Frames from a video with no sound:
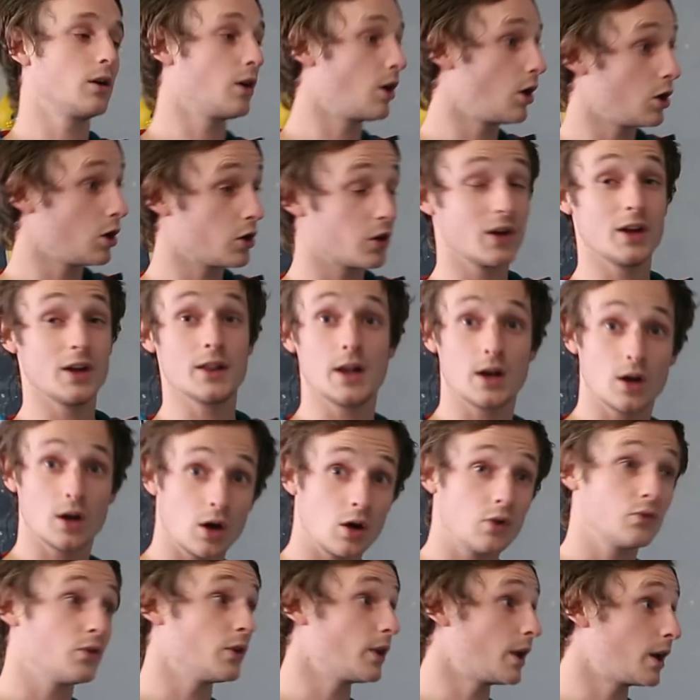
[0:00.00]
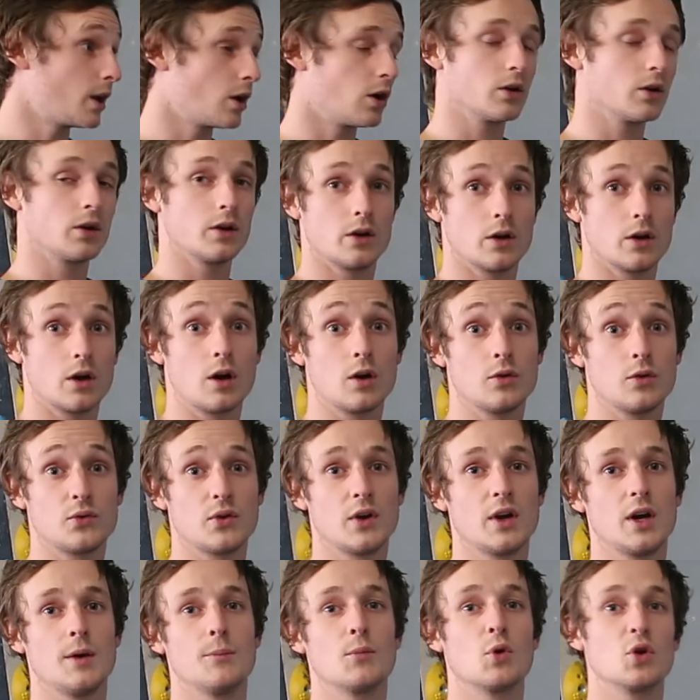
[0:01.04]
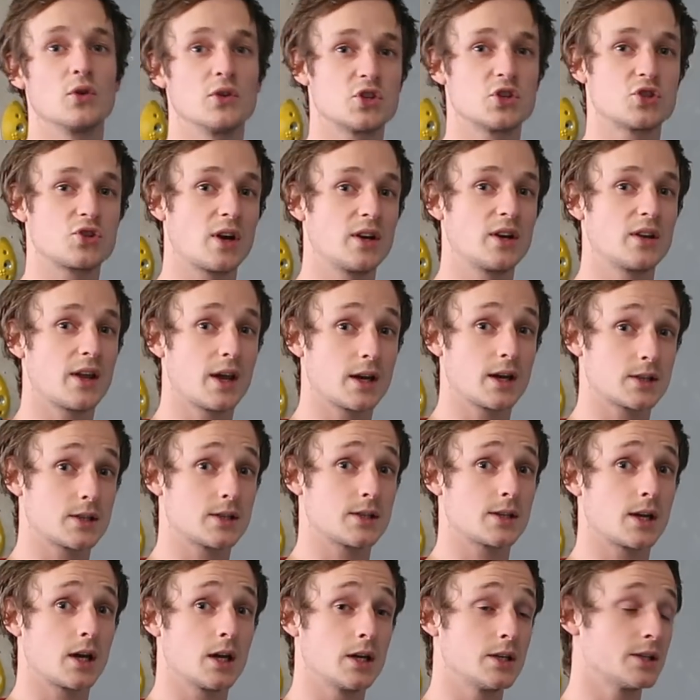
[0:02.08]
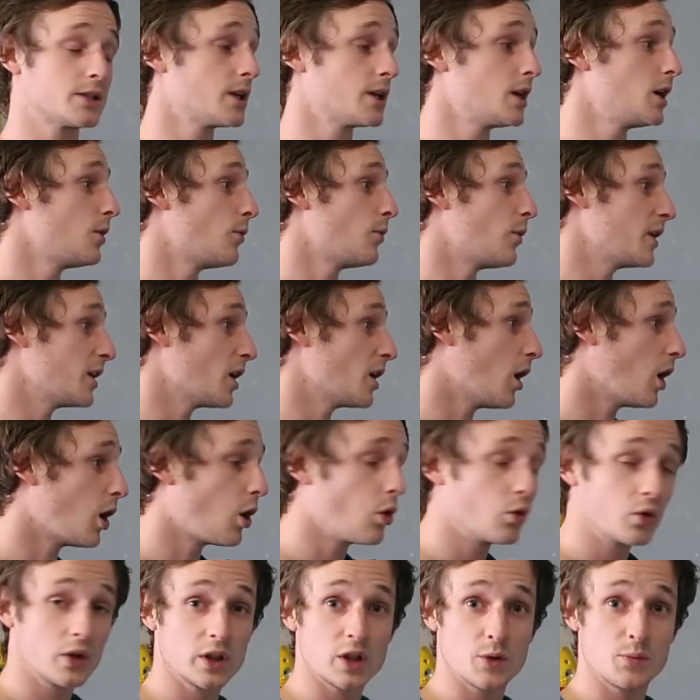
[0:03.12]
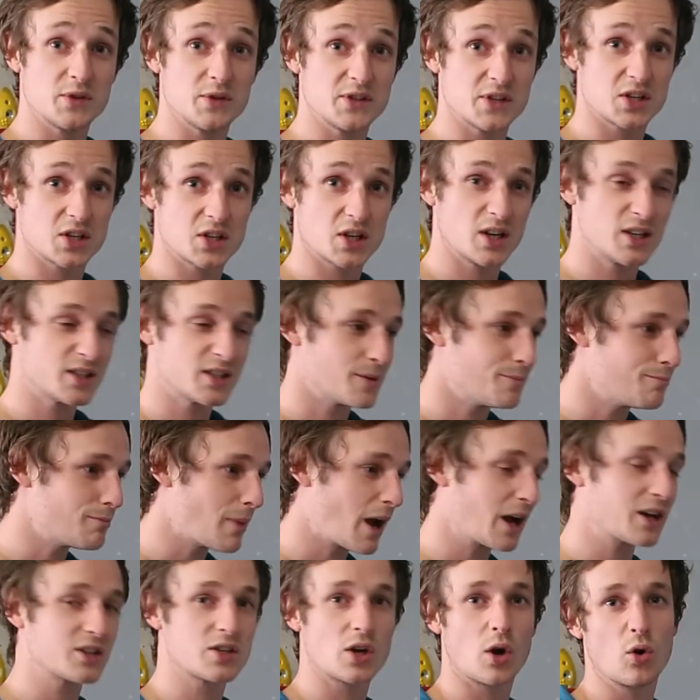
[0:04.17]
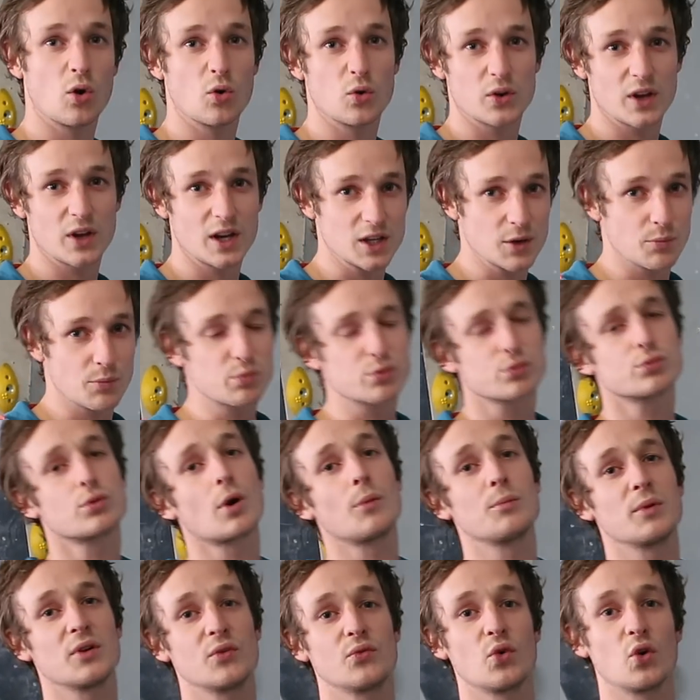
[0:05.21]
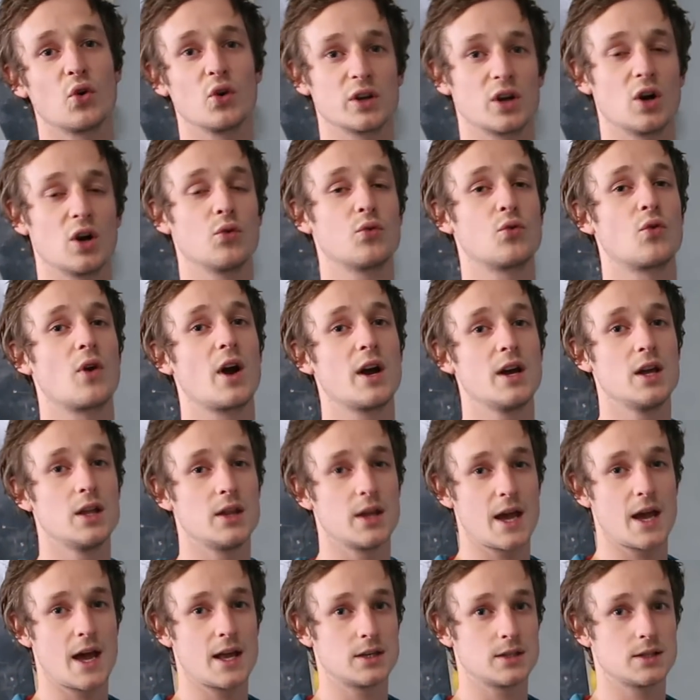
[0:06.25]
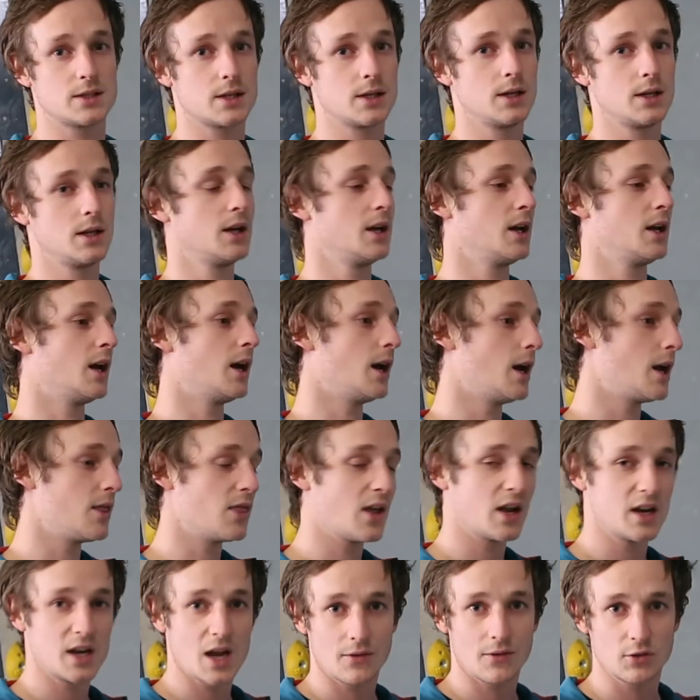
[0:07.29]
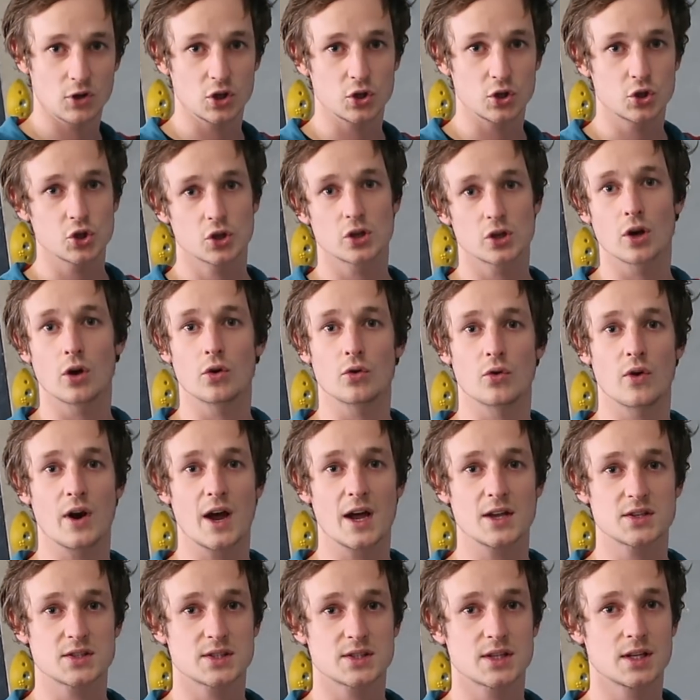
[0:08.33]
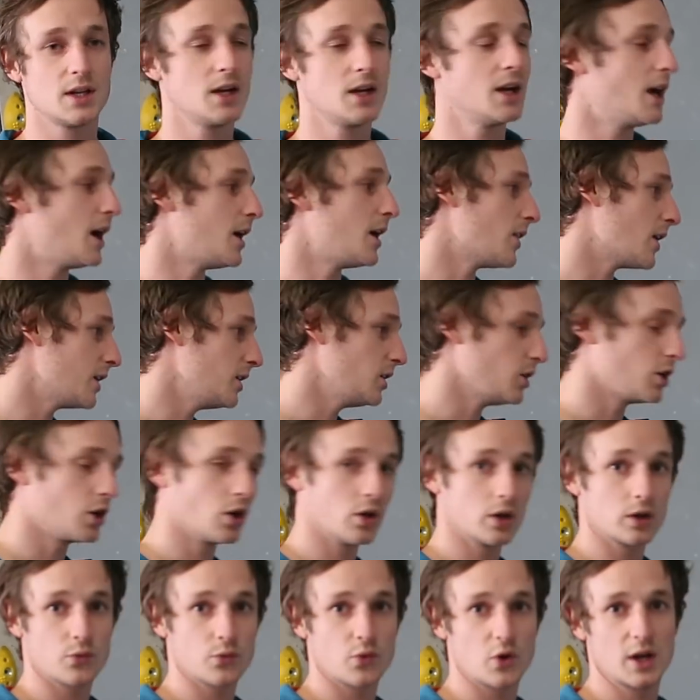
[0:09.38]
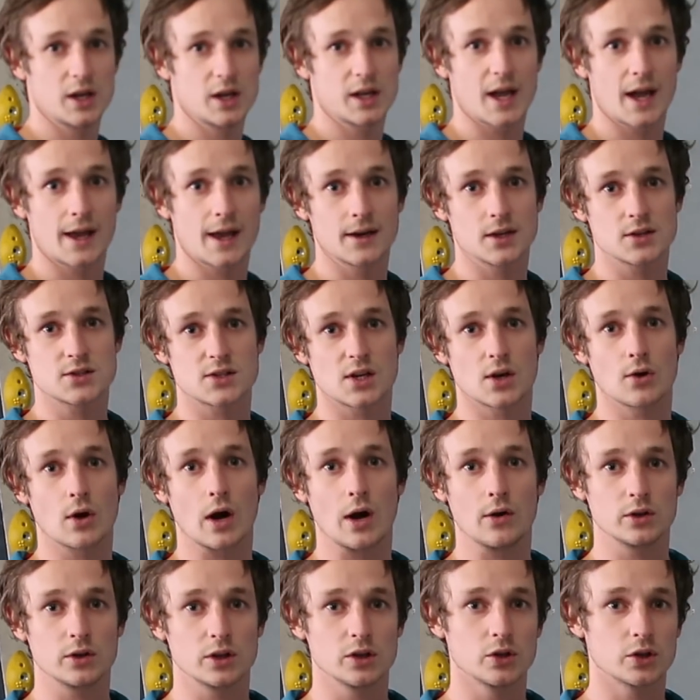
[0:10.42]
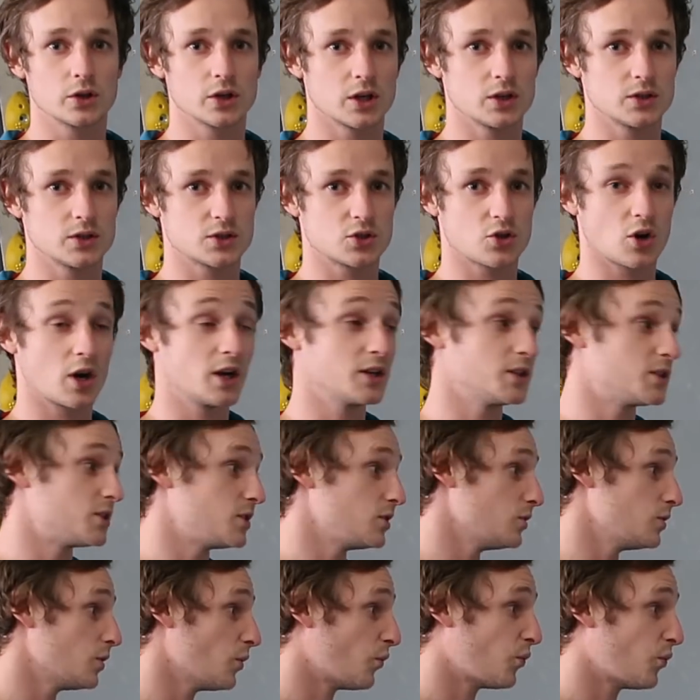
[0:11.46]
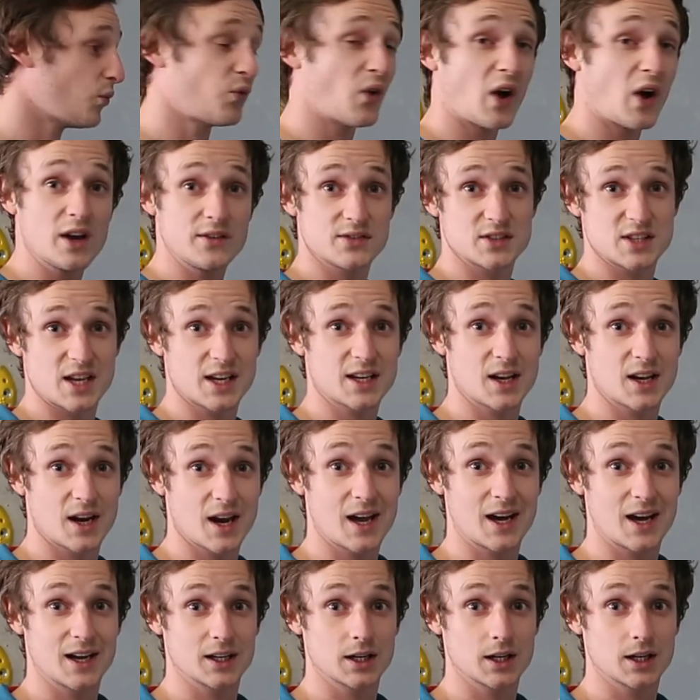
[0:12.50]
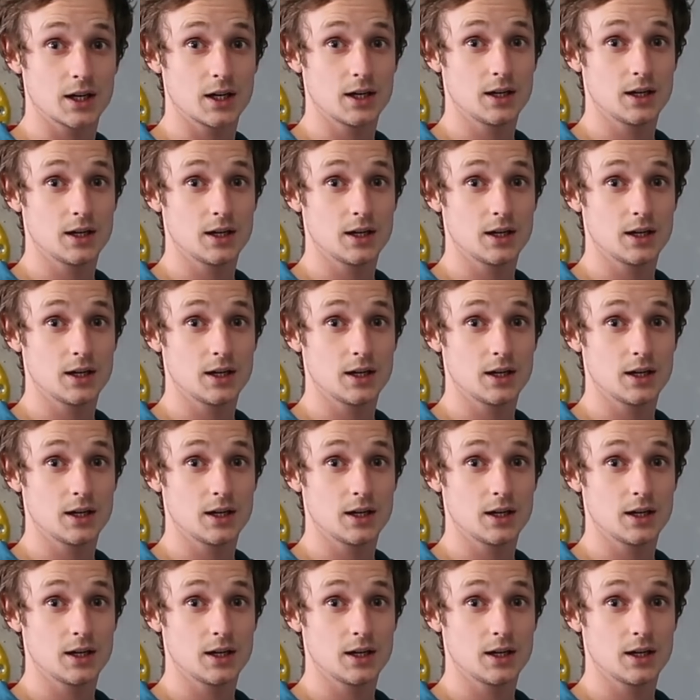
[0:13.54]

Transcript: on and then off and then on and off, more a strength exercise where you're holding the position, it's a max hold, and you're probably falling off right at the end, and then you're having a good long rest, and then you're going for it again. So I would look at trying to do 5-second hang,